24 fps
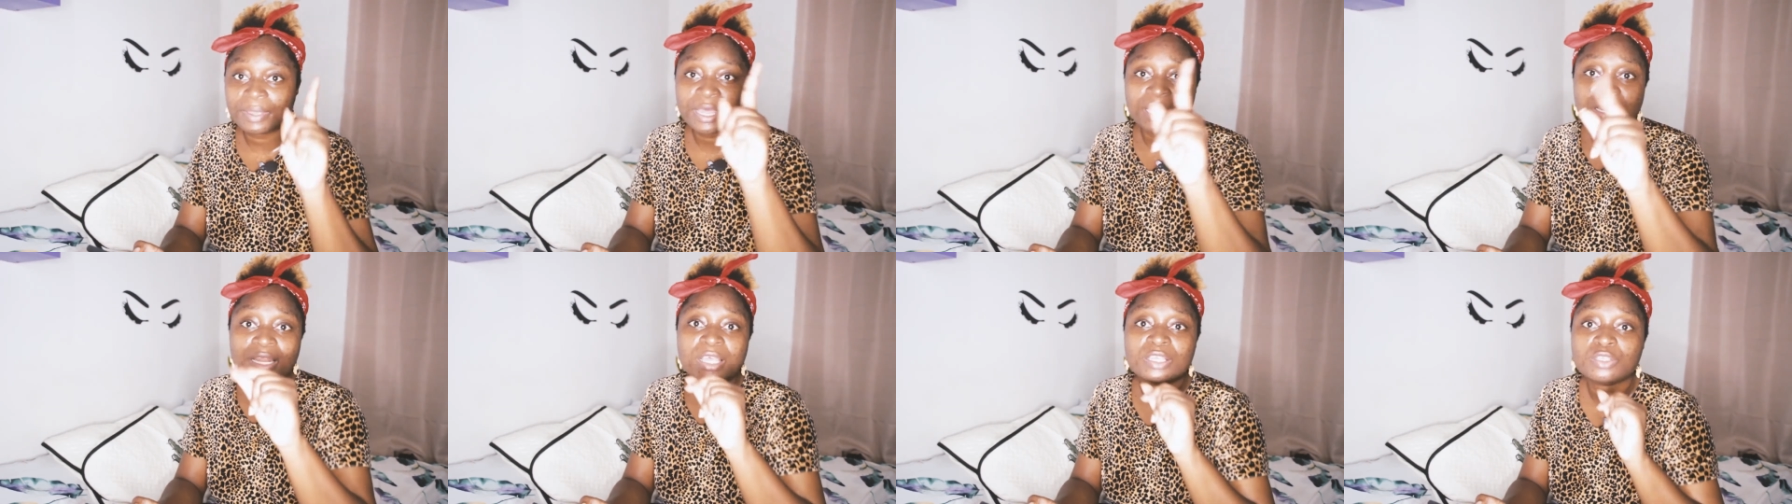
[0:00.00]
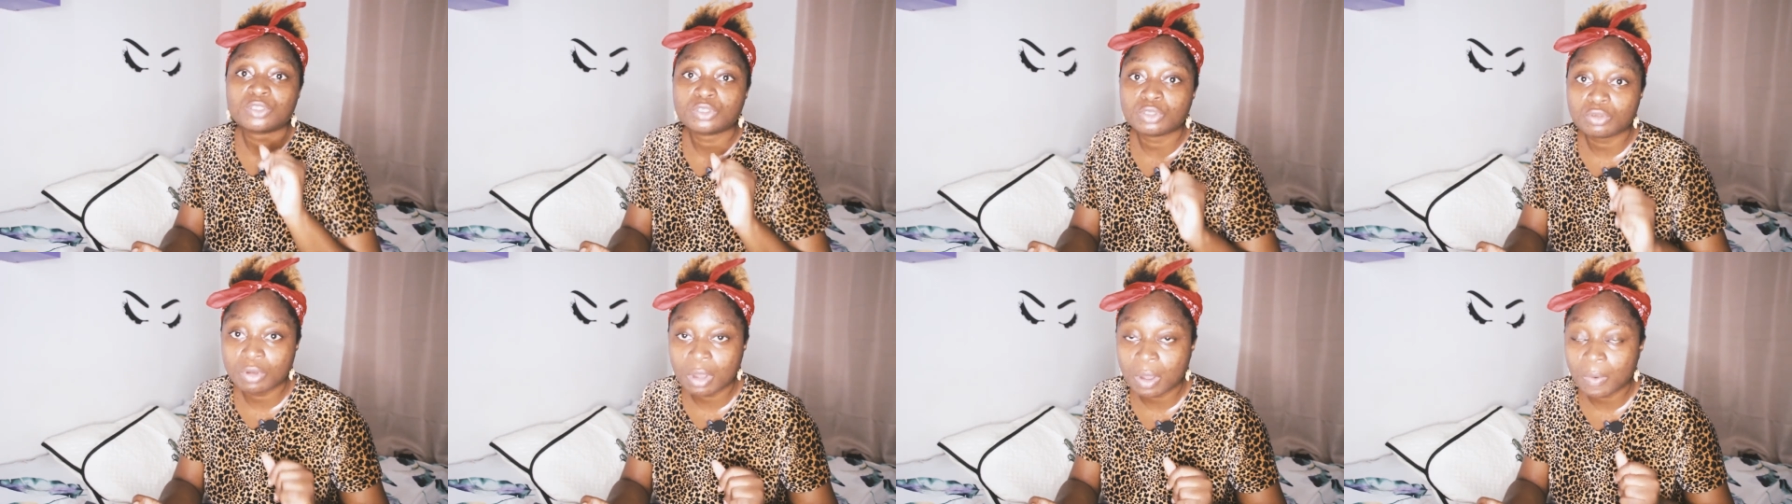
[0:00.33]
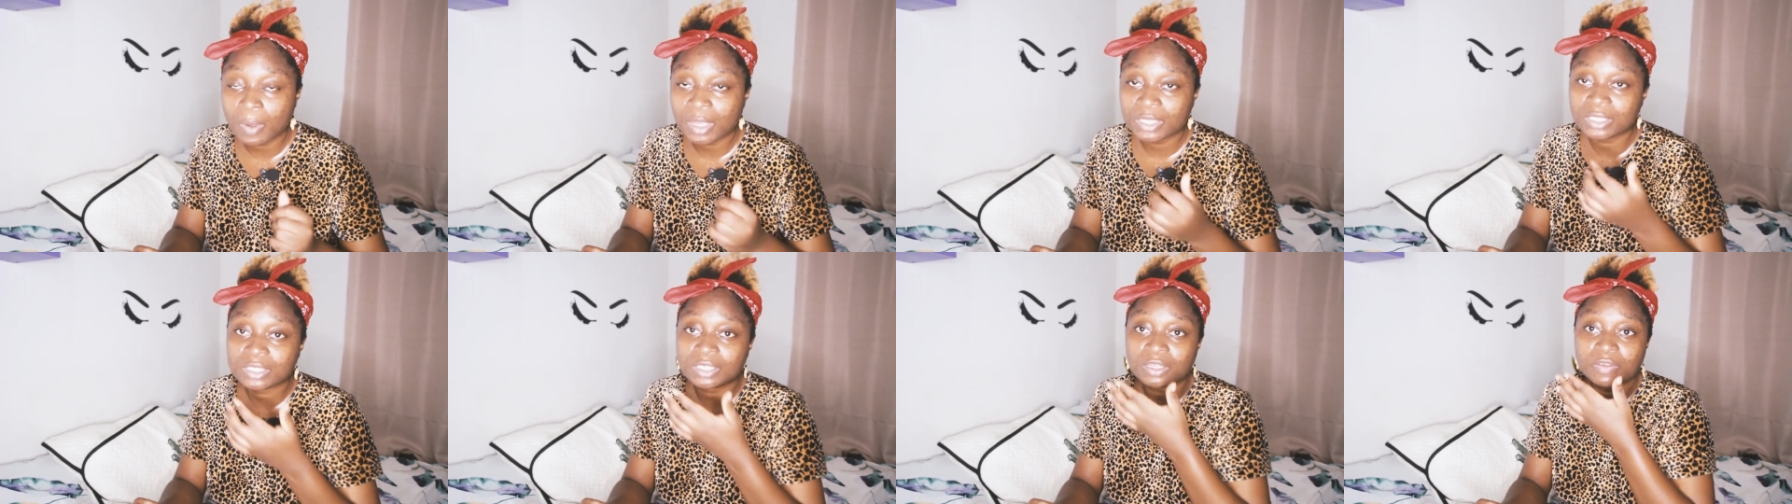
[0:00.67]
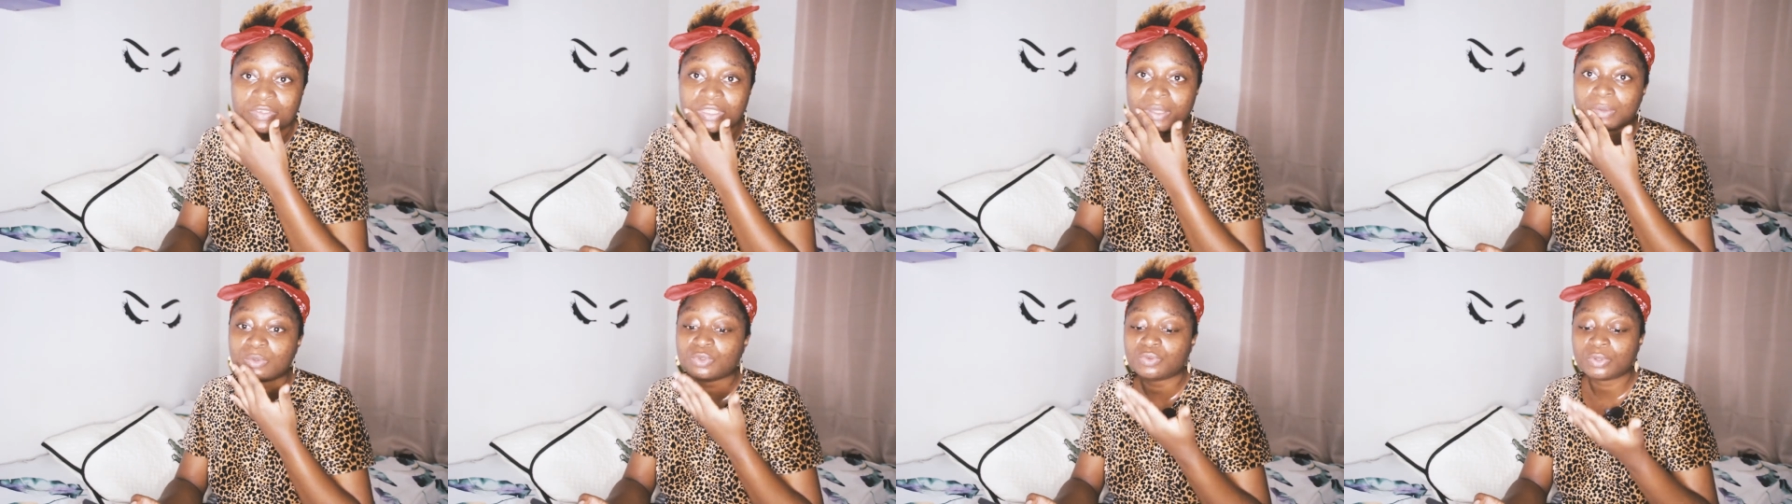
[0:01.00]
and let's know
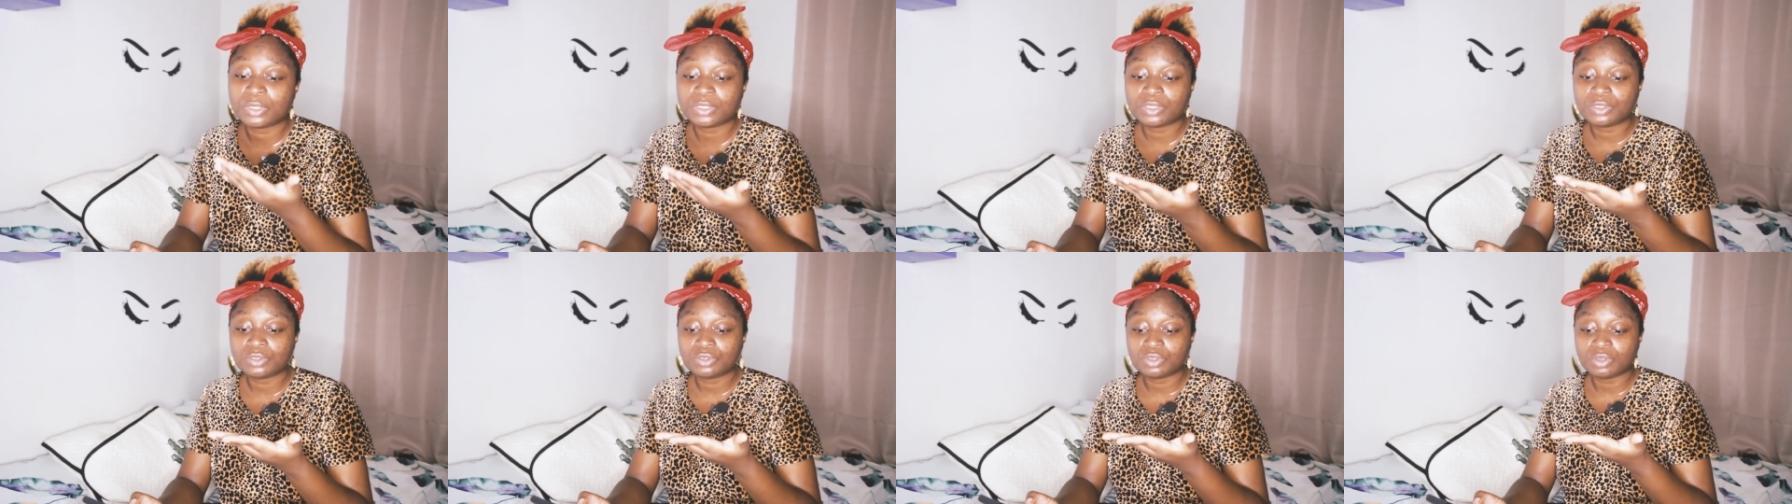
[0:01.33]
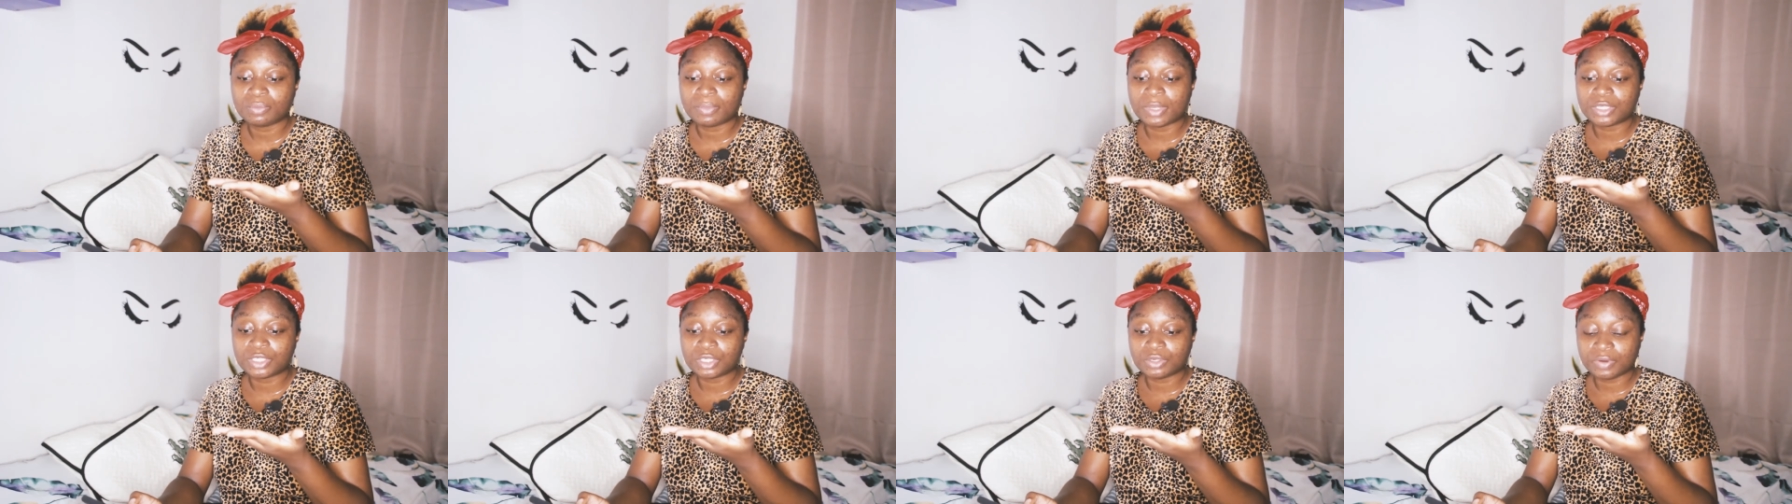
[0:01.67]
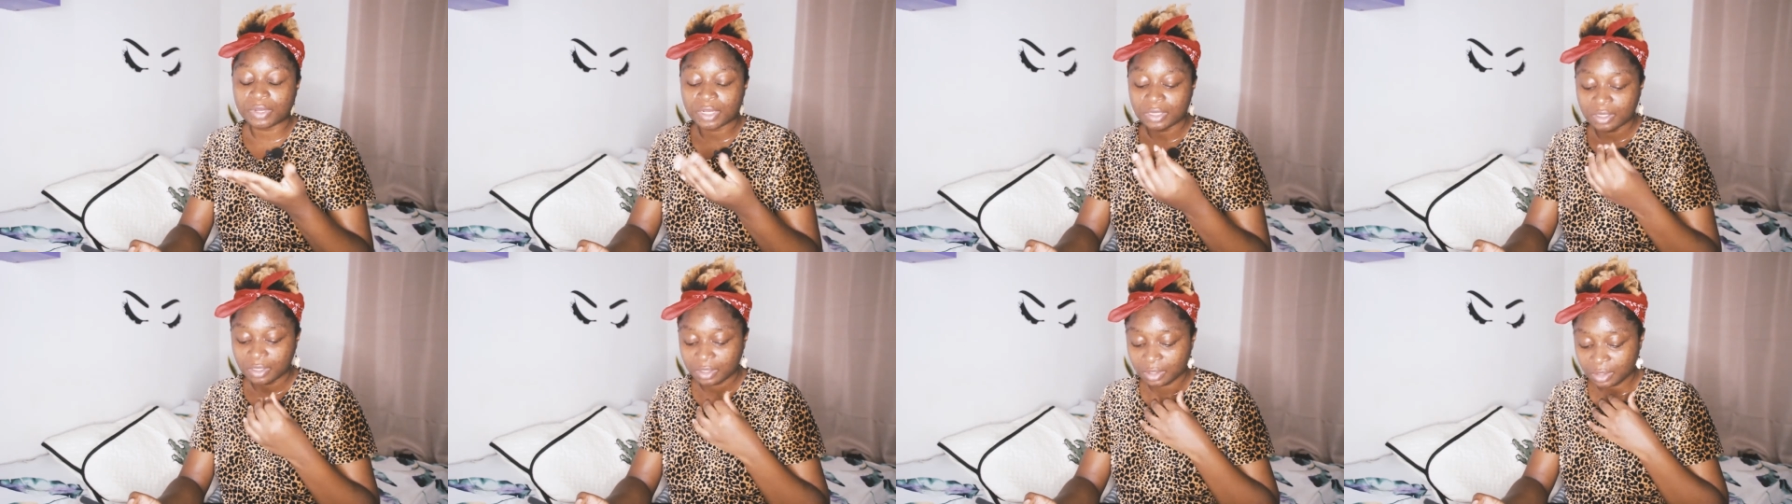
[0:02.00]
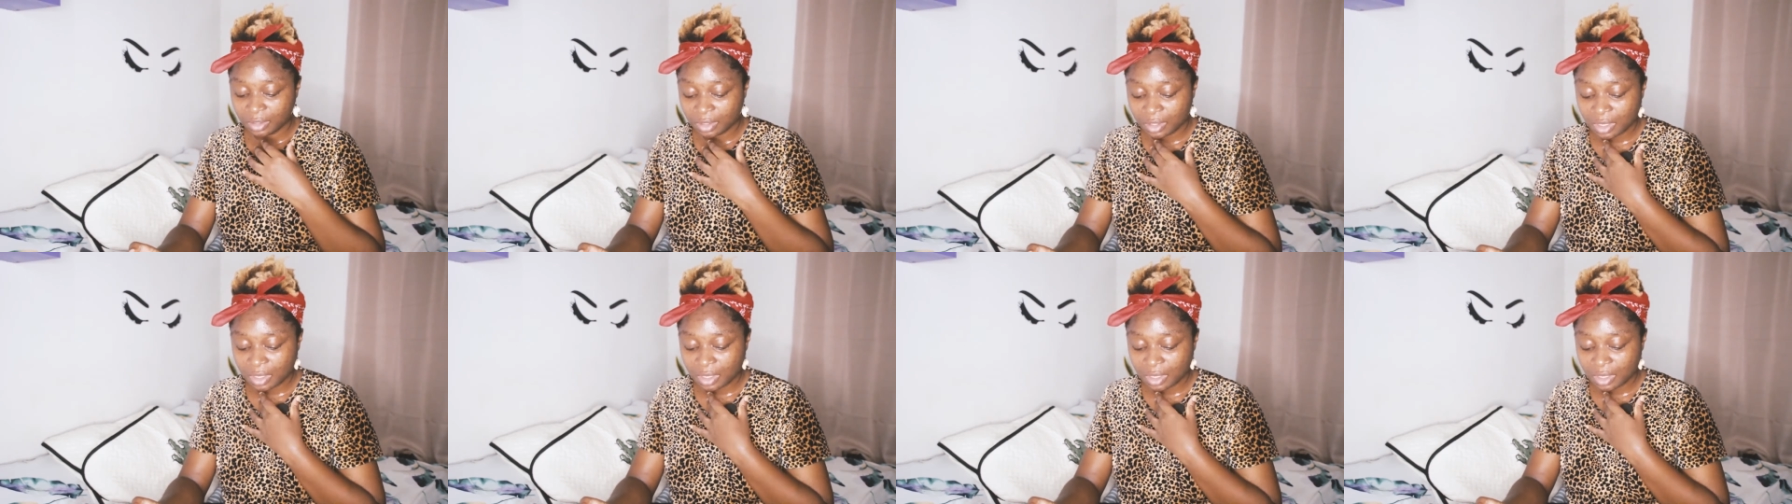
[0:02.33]
ourselves. I'm sweating so much already.